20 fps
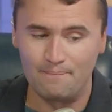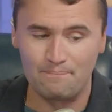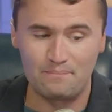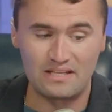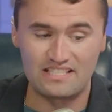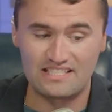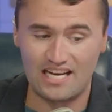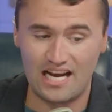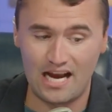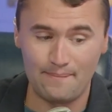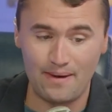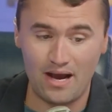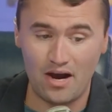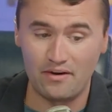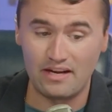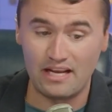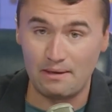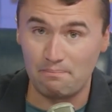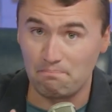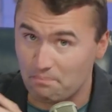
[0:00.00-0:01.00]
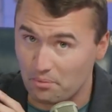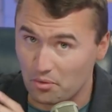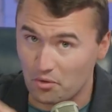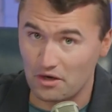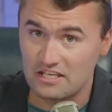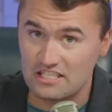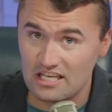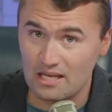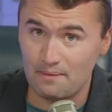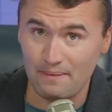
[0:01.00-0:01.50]
But time out.
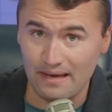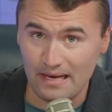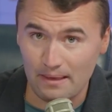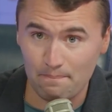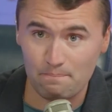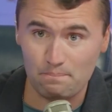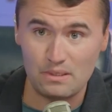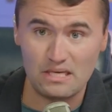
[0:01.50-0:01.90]
Imprisonment